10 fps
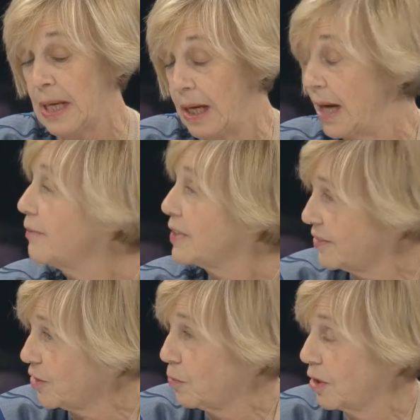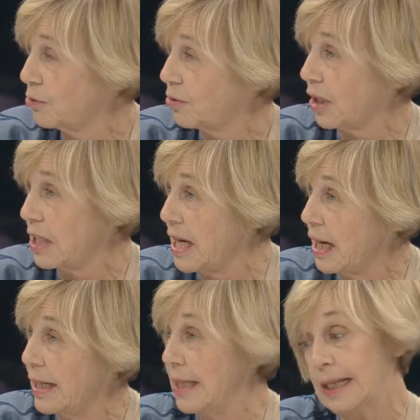where they're the most
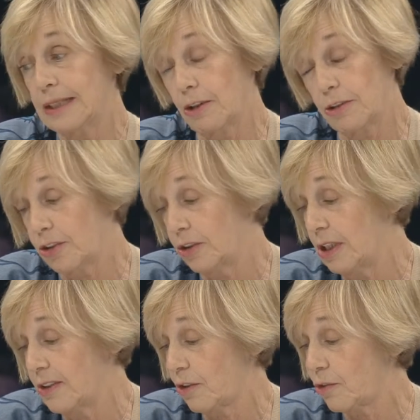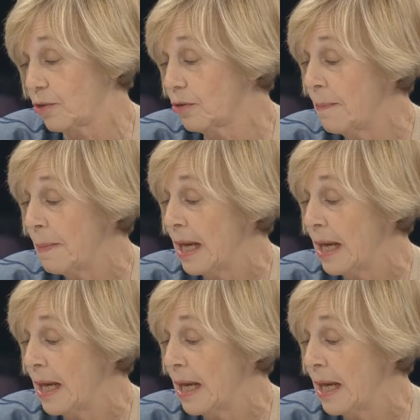important in other words,